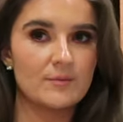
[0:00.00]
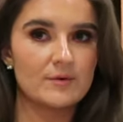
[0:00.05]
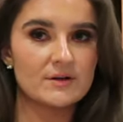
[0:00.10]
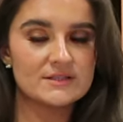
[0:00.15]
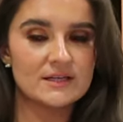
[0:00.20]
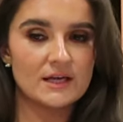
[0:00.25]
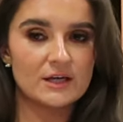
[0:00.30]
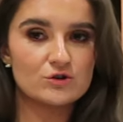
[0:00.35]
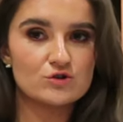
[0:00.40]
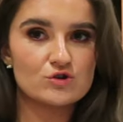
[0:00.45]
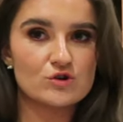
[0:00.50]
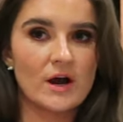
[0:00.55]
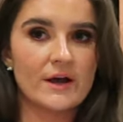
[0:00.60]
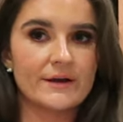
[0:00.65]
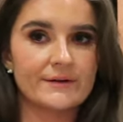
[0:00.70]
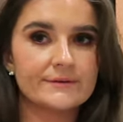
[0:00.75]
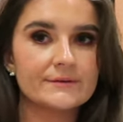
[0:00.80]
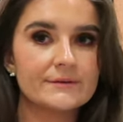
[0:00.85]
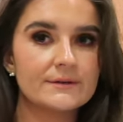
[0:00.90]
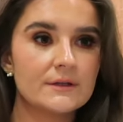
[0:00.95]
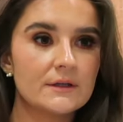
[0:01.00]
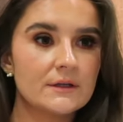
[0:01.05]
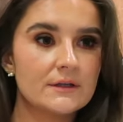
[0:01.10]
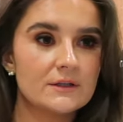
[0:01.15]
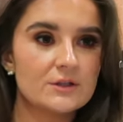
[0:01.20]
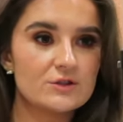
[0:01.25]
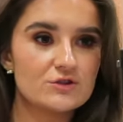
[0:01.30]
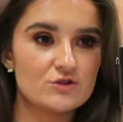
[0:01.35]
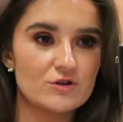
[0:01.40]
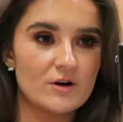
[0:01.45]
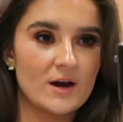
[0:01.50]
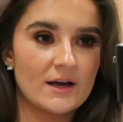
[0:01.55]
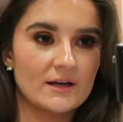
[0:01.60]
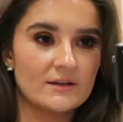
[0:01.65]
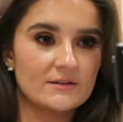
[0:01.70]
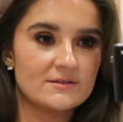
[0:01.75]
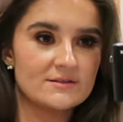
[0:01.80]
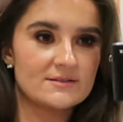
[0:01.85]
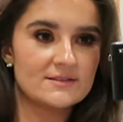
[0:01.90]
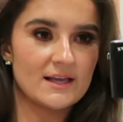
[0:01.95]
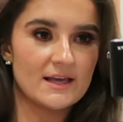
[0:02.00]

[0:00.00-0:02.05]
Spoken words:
but it's like dragons,